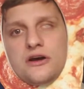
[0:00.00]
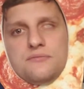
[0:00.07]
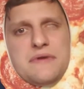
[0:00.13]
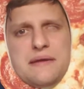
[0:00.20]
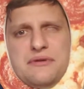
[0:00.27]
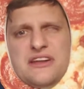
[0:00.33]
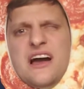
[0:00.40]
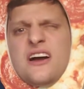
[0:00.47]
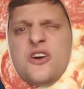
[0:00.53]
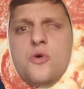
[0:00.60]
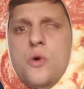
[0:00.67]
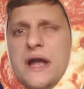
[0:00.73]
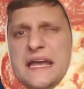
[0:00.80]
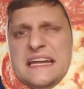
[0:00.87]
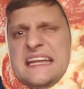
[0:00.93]
maybe not
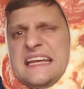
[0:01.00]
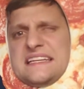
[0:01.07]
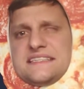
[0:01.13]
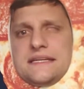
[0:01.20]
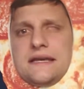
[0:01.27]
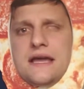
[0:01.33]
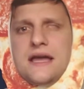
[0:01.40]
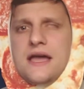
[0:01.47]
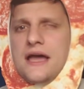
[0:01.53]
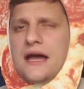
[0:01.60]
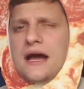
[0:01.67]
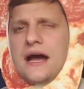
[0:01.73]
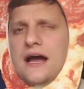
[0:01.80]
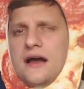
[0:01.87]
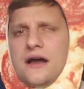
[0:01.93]
quick and easy.
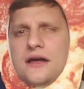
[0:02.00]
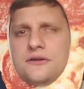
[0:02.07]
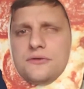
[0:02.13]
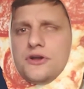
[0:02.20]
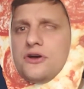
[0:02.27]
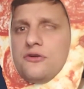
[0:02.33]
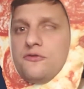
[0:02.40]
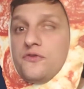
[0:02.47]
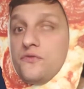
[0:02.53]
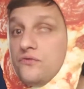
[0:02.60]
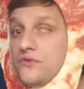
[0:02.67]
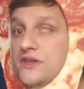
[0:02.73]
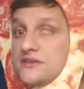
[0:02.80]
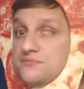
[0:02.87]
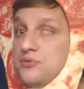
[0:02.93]
I don't know if
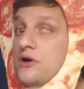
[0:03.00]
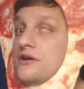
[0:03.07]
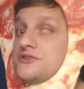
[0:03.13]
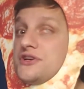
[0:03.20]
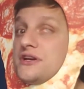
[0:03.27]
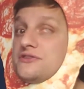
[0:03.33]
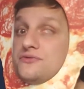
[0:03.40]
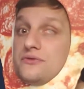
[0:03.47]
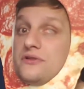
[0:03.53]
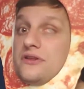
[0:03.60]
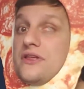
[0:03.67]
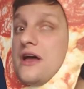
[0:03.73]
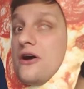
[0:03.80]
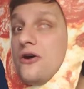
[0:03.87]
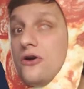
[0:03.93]
this project's really
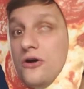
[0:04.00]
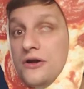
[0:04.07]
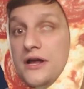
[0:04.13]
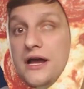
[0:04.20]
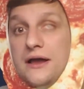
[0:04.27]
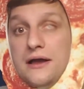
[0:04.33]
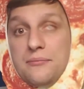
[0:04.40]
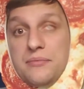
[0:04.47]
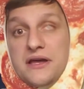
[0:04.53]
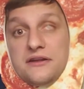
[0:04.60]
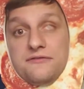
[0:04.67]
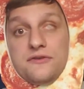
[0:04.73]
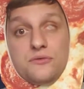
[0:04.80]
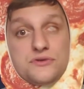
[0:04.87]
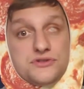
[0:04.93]
that hard. I bet
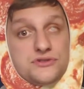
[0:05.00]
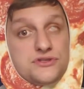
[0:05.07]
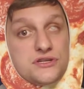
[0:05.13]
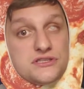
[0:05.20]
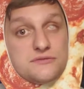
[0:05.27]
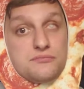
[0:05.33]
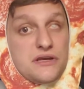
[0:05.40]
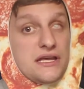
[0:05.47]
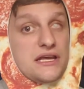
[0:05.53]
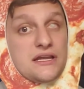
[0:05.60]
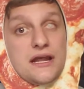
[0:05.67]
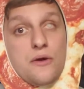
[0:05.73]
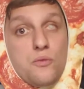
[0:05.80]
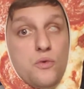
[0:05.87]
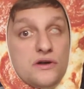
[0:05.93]
if it was just me
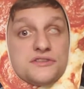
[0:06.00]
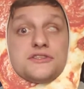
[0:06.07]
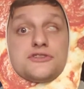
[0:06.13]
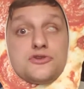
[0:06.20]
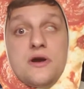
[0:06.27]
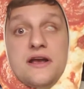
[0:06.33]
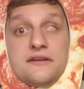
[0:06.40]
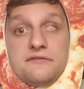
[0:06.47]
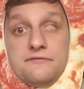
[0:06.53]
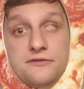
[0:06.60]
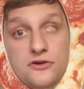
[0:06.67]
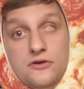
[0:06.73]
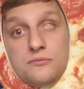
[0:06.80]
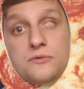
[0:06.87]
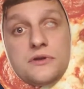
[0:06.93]
and I wasn't trying to
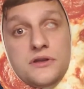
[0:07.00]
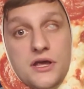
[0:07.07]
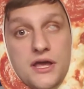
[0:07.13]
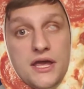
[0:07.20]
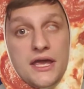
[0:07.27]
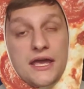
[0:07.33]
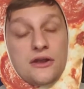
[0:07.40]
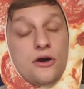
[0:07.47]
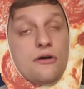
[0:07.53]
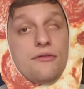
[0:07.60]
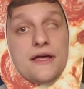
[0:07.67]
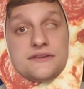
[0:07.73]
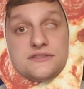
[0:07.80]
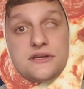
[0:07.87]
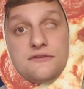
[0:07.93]
film and all
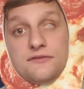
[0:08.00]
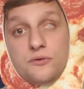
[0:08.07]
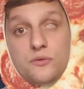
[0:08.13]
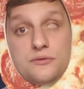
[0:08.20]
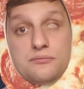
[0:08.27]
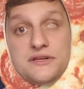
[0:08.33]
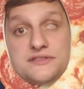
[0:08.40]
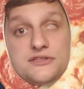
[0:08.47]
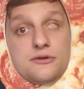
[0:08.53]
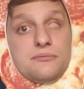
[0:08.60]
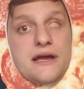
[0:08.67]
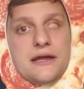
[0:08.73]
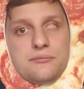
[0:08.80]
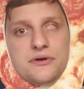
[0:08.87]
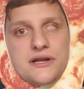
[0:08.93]
that stuff, it wouldn't be so
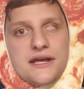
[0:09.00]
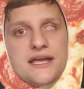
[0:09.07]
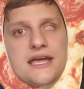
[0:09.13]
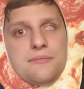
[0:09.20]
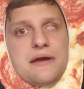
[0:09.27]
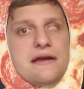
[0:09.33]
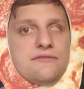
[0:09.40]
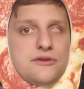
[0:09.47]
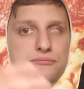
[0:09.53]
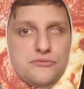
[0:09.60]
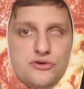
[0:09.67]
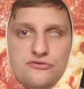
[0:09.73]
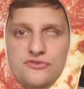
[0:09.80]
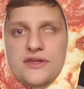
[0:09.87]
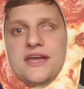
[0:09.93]
bad, but I kept having to
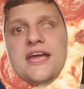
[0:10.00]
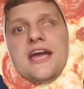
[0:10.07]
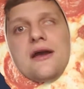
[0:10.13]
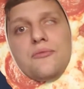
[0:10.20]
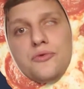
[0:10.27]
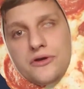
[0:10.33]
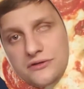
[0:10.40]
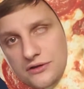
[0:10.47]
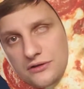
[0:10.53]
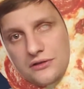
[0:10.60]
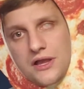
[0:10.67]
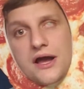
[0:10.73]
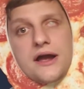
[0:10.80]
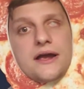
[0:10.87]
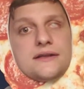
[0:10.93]
move the camera and the
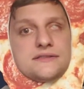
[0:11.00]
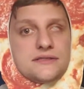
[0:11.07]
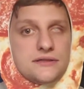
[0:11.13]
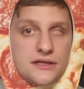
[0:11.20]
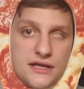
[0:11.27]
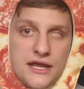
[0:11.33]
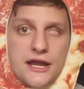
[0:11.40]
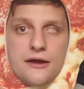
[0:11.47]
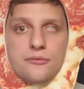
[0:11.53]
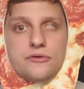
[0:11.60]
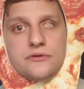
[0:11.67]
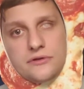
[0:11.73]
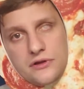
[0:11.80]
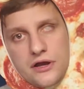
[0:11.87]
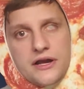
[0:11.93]
lights, and the camera,
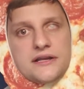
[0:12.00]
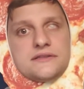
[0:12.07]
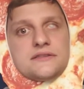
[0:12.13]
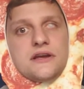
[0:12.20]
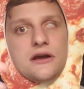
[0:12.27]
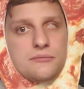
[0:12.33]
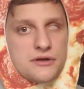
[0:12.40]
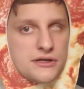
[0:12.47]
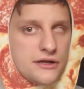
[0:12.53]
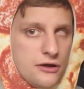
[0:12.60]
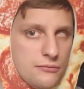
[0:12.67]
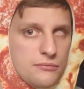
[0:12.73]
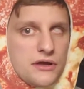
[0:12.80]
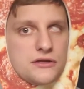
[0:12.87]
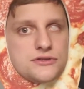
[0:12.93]
the lights, come in
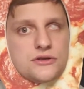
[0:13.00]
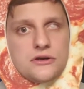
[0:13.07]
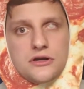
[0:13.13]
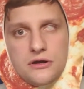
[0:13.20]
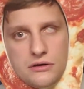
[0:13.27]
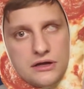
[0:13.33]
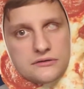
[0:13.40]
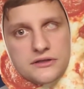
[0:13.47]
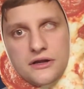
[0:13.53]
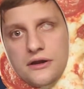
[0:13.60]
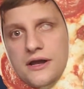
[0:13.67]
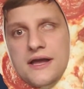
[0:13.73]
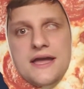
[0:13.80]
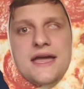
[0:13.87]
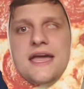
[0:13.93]
here, measure, go out there.
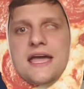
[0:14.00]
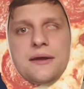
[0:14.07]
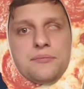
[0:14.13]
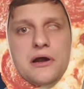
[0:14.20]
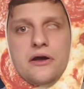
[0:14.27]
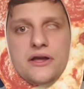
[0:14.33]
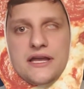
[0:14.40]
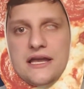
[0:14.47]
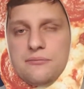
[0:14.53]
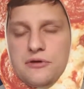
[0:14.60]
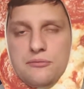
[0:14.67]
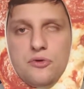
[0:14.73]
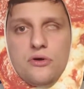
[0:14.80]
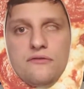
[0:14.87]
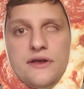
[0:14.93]
It probably gave me
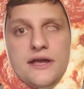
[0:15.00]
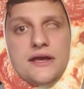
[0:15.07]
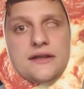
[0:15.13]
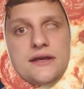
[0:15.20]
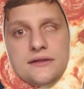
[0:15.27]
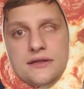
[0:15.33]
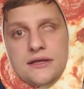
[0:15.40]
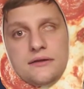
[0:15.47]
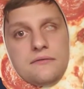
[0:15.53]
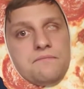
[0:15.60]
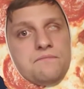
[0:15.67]
more of a headache than